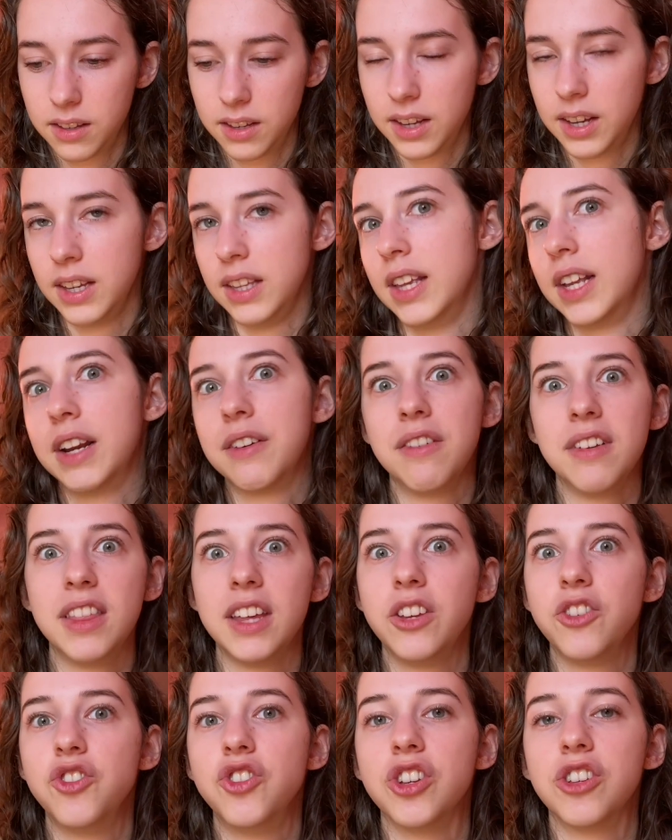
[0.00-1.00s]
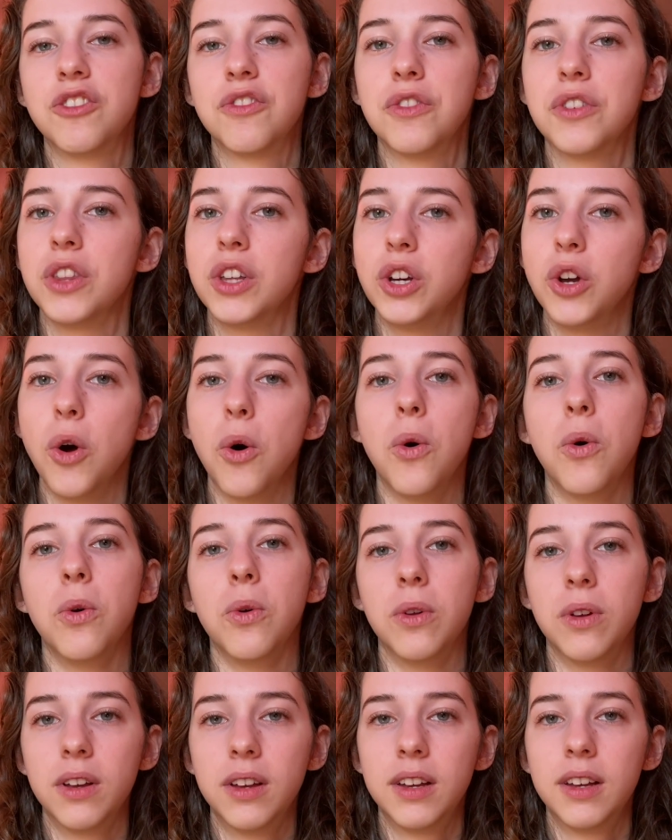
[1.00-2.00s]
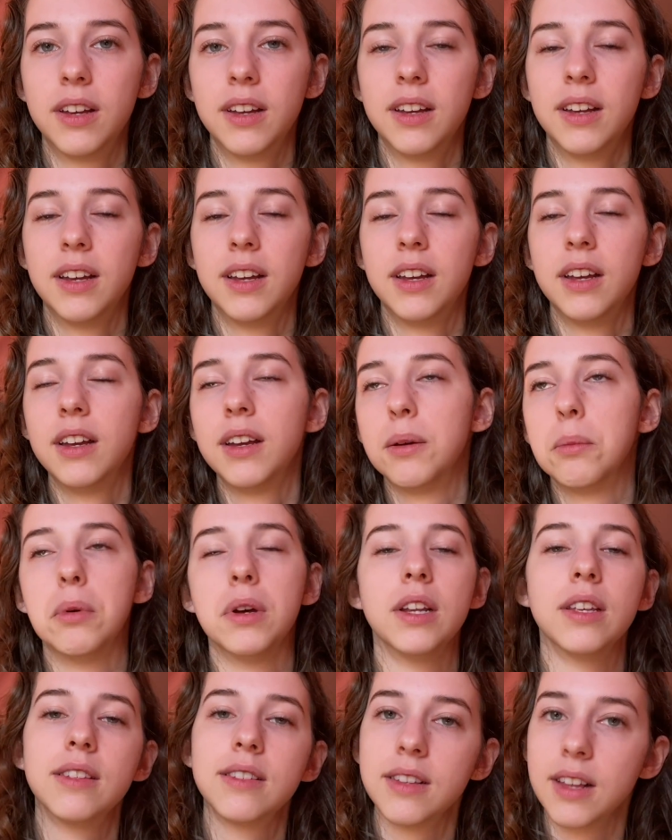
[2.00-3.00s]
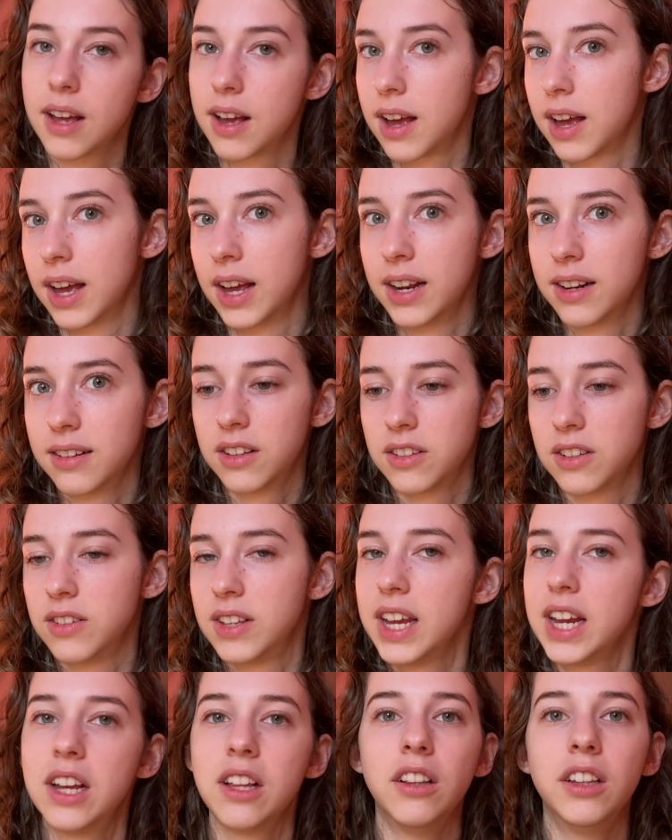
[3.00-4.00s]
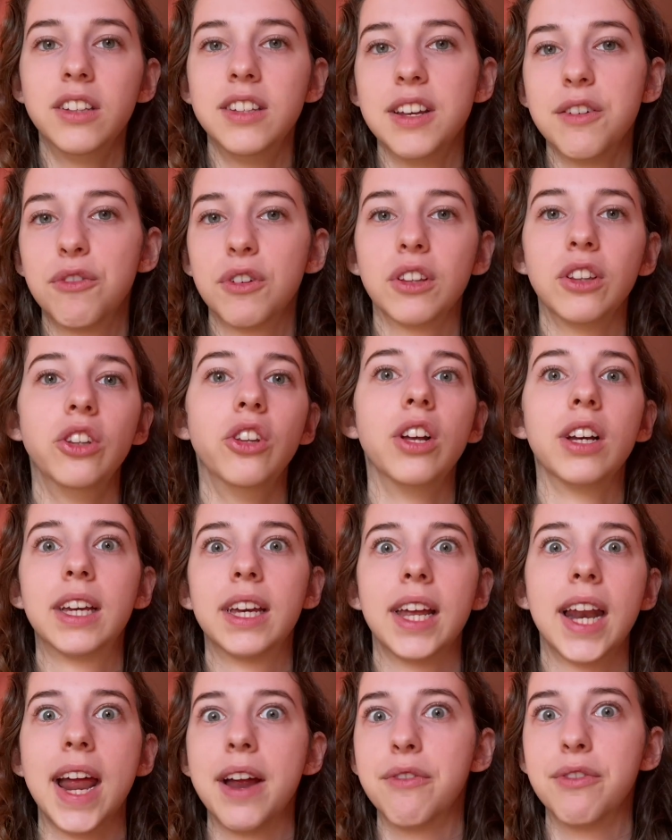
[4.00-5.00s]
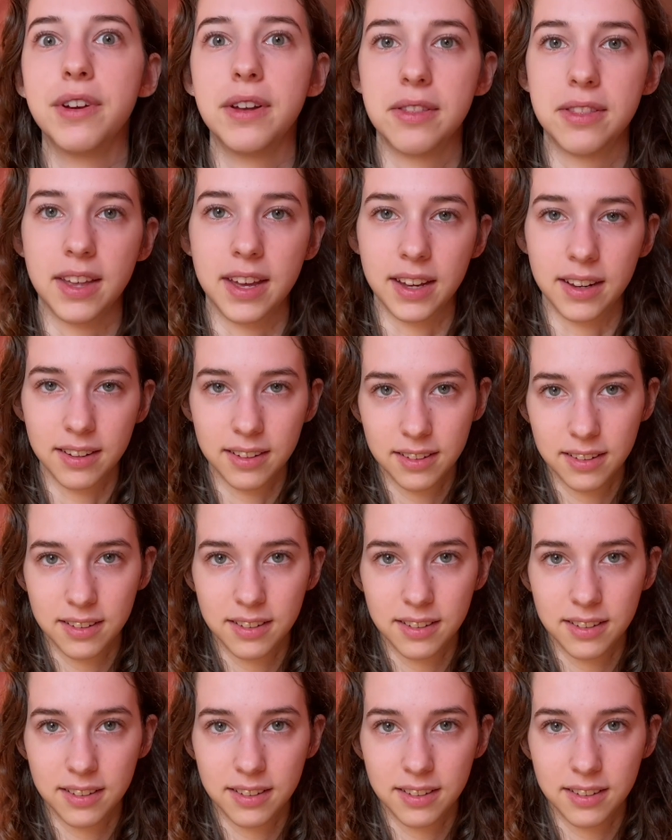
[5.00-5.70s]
and that everything's just for the goal. But it's not. So take a different look at everything.